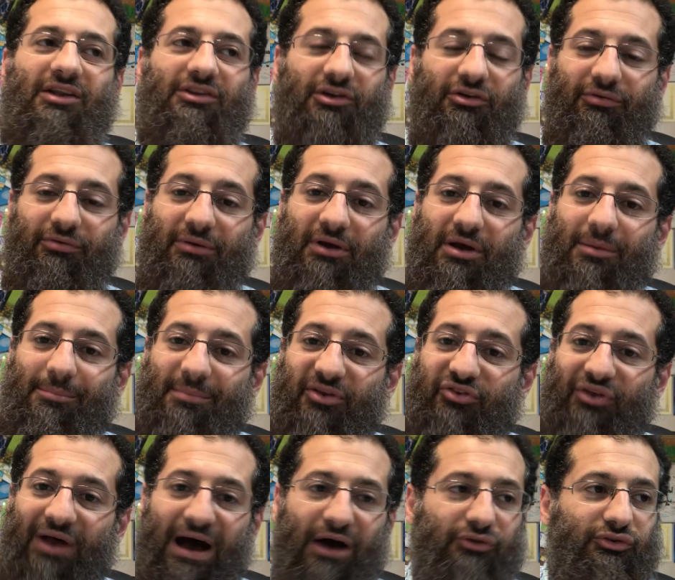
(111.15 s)
to
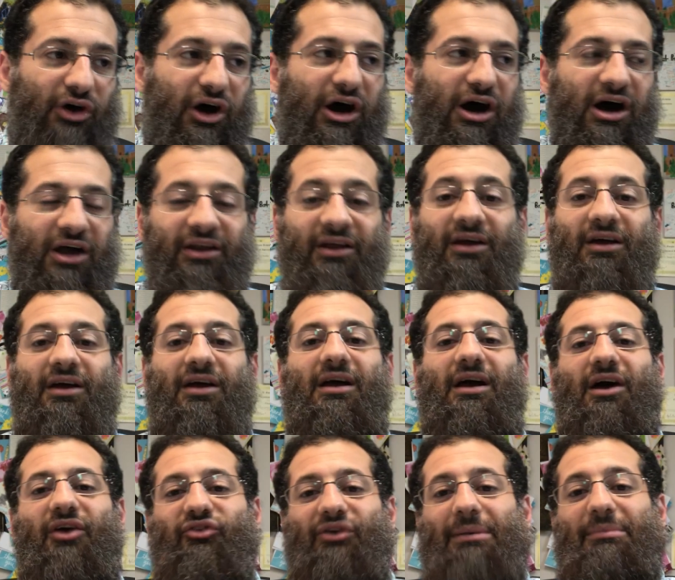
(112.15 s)
miss out on
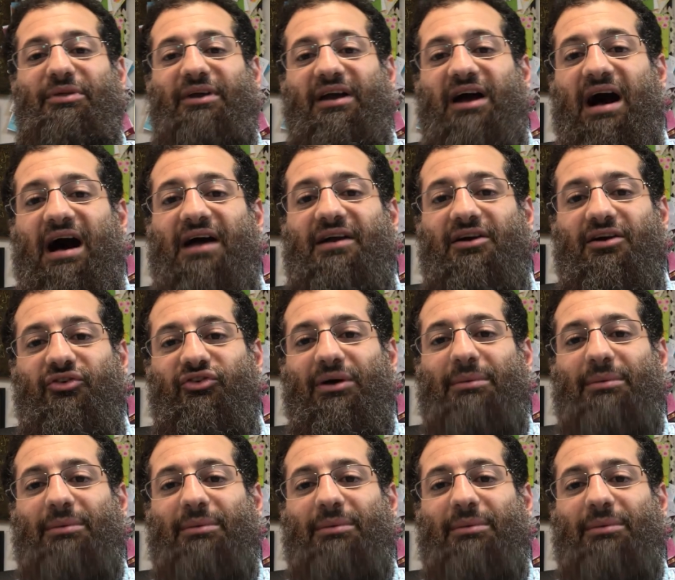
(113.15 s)
something higher,